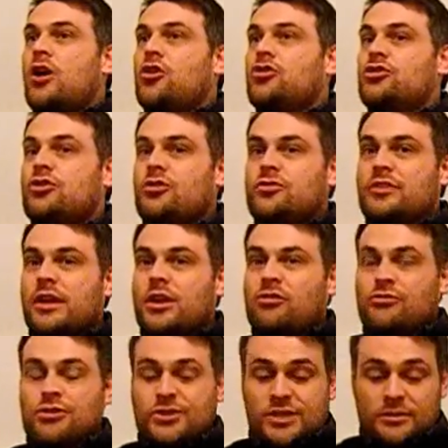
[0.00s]
should a
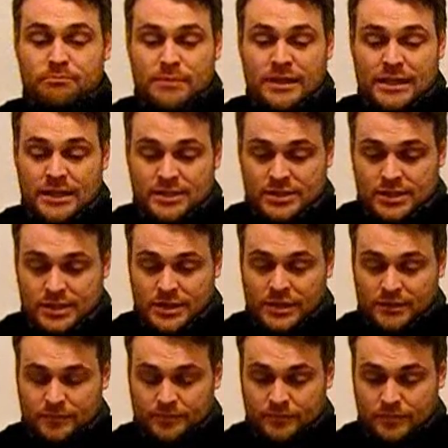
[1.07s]
Christian minister
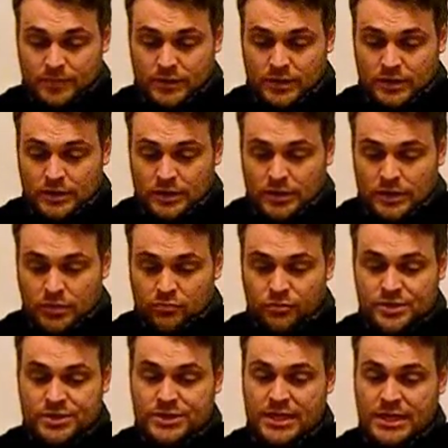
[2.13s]

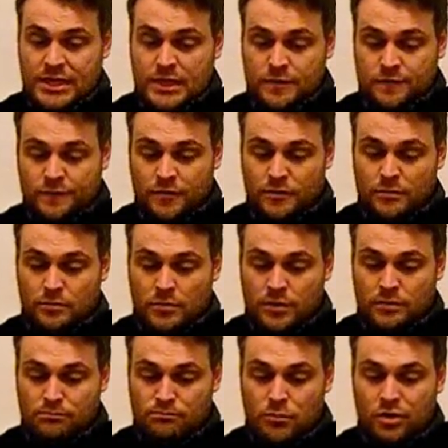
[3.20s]
receive
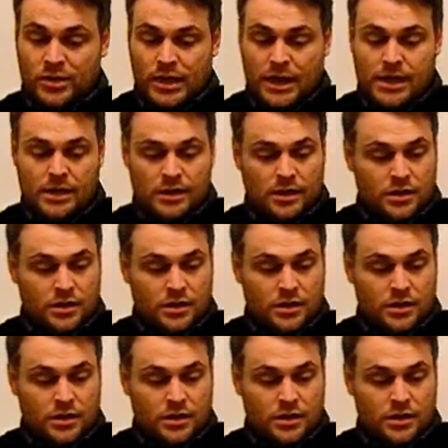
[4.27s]
money